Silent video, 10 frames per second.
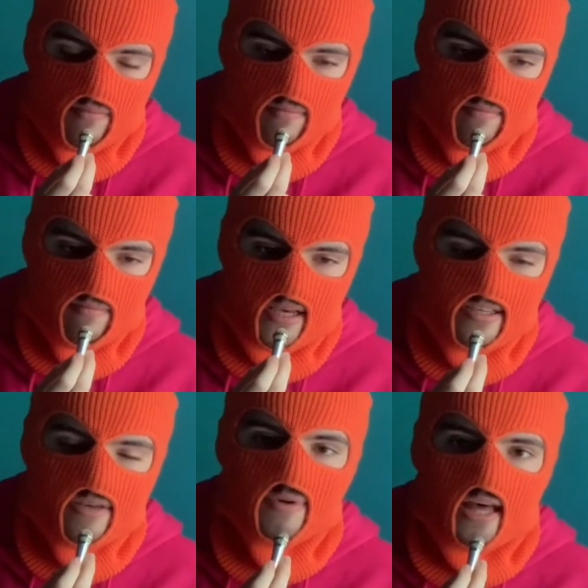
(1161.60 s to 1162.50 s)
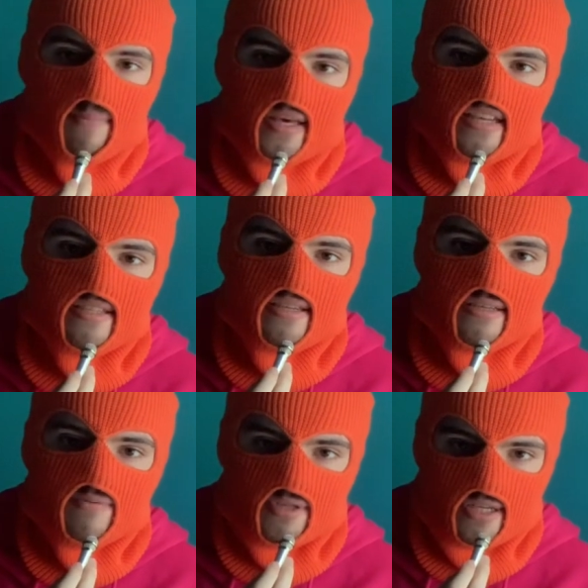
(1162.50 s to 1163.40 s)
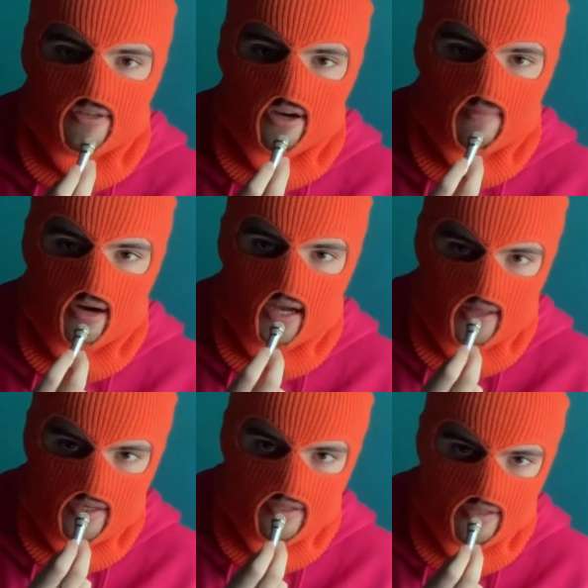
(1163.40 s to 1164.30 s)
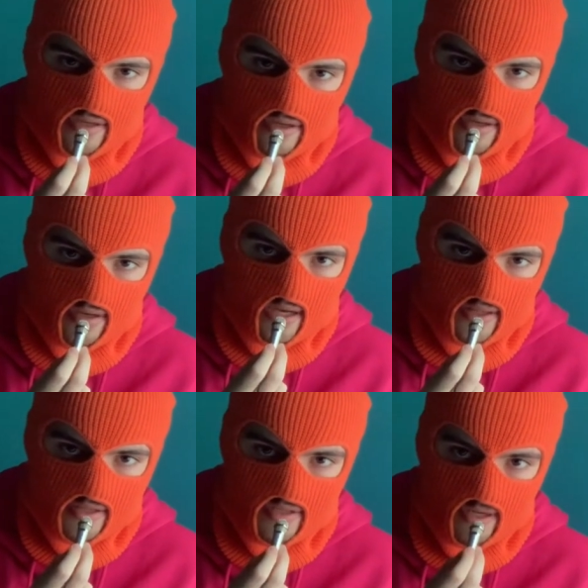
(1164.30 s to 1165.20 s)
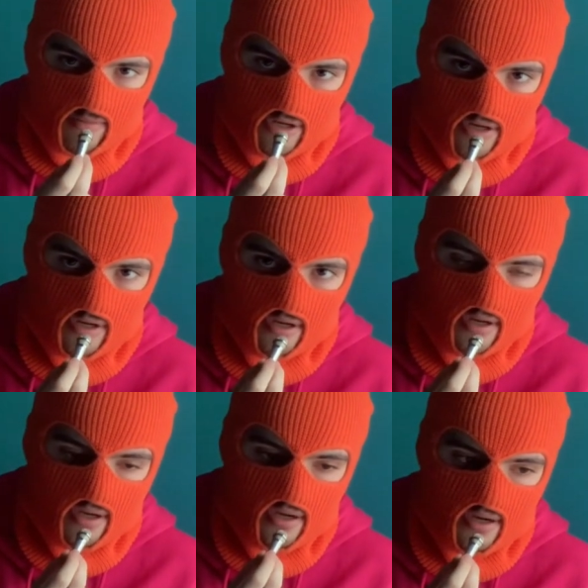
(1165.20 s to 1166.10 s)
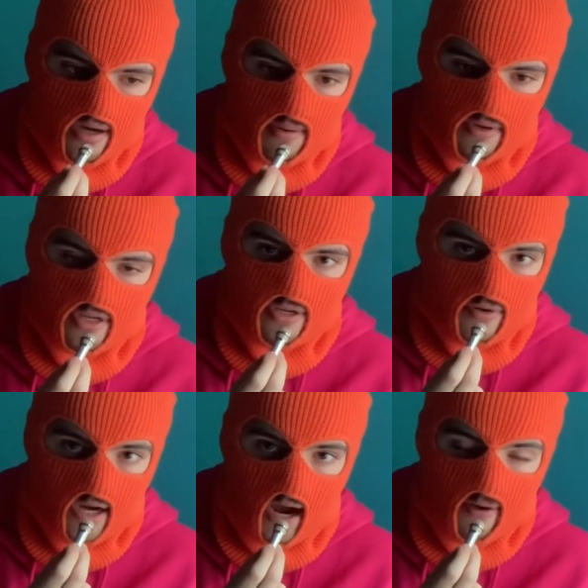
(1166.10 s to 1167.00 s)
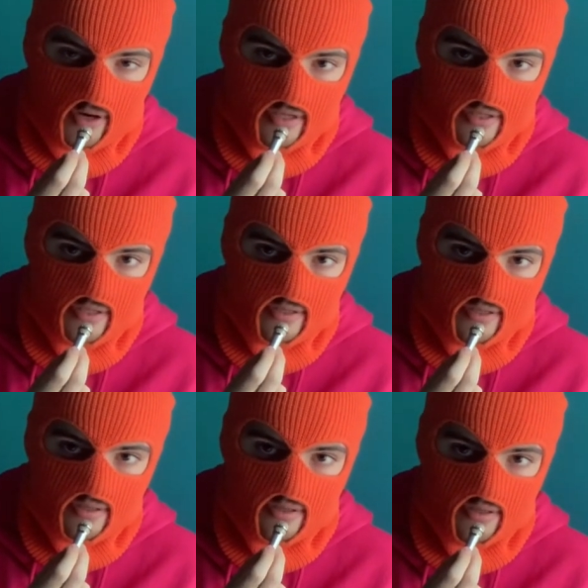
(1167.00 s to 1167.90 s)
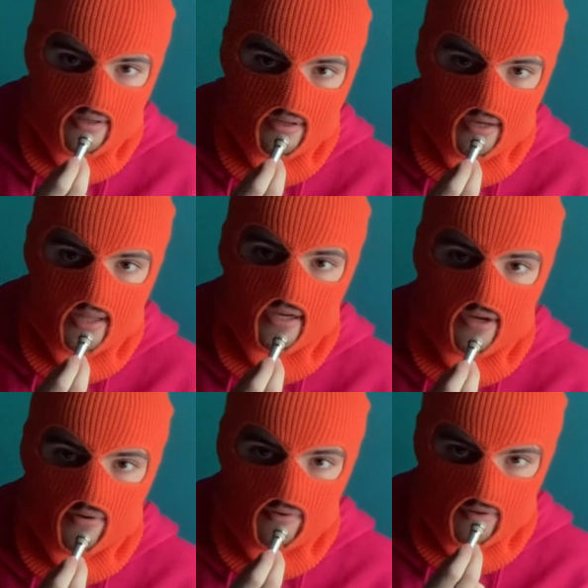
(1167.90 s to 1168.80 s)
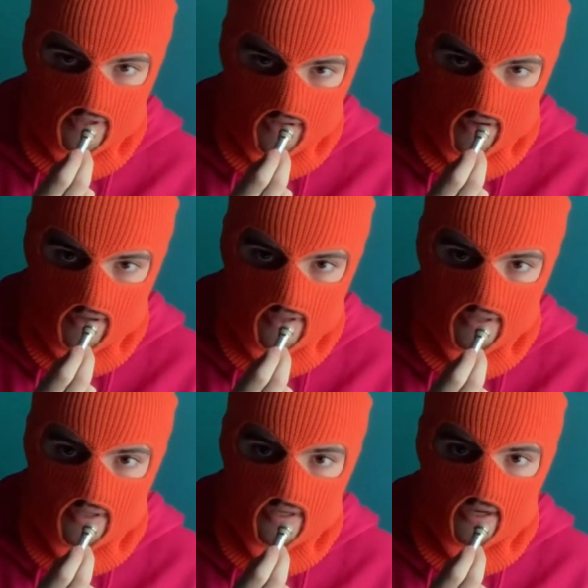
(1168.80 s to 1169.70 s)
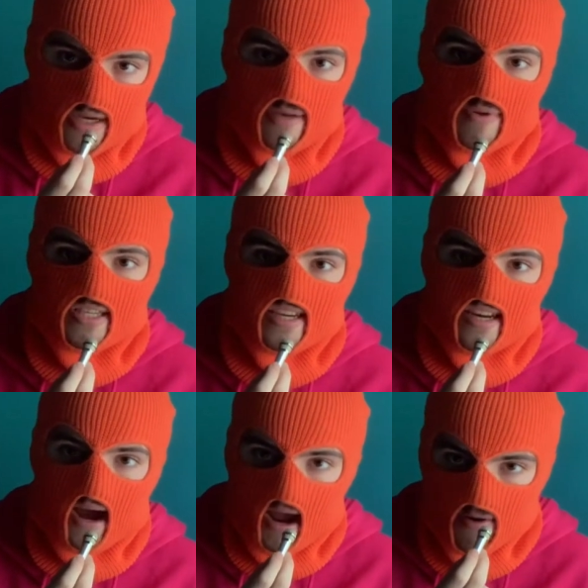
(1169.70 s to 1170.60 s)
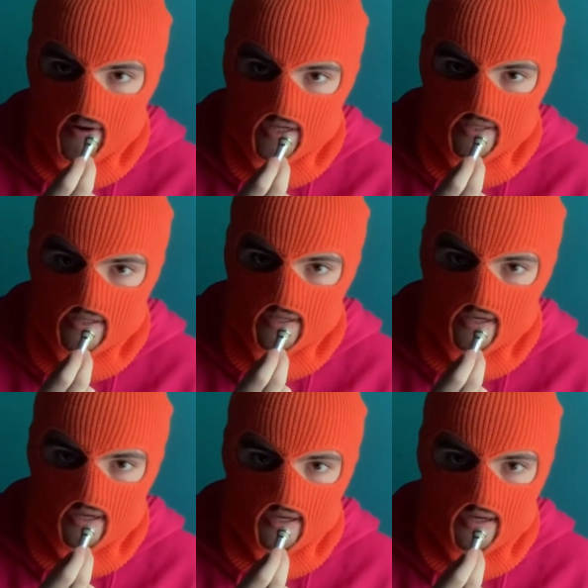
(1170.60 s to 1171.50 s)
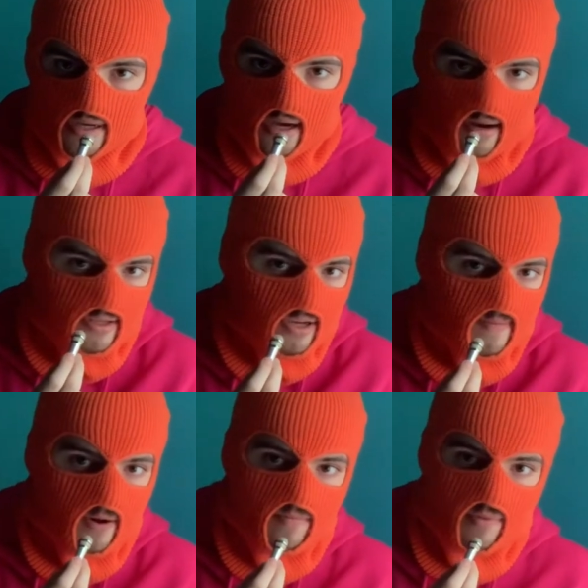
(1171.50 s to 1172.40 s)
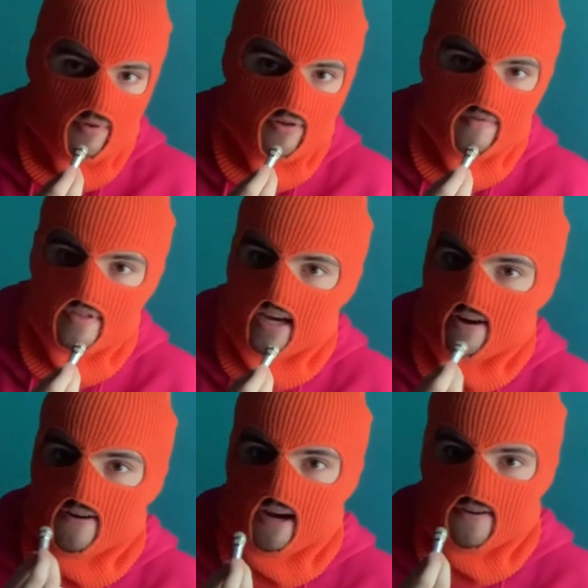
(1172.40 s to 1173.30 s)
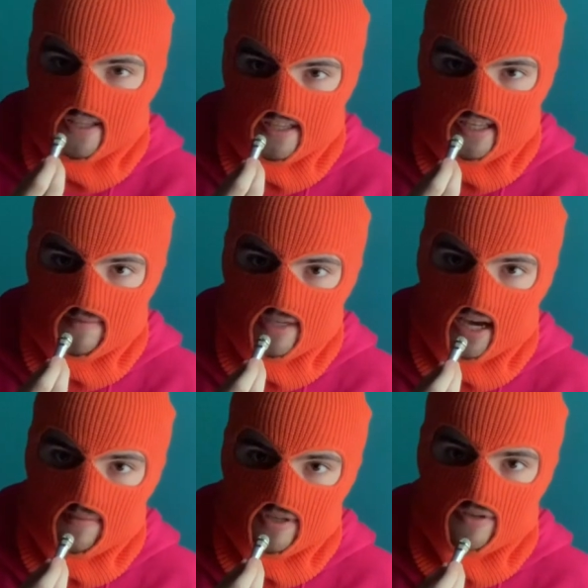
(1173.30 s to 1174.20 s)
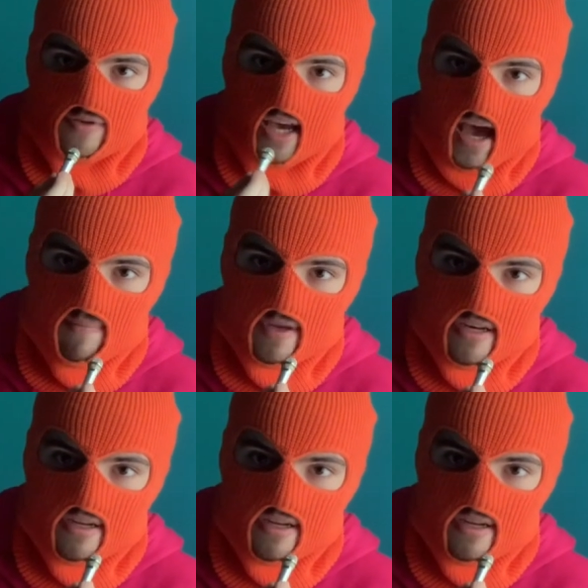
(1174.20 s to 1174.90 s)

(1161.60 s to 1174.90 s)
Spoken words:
Basically what that means is once I talk about Endless Summer, I'm going to go to IRYS and then go through the songs. And then once I hit IRYS, I'm going to talk about the birth of SYRE and IRYS at the same time, because those happen.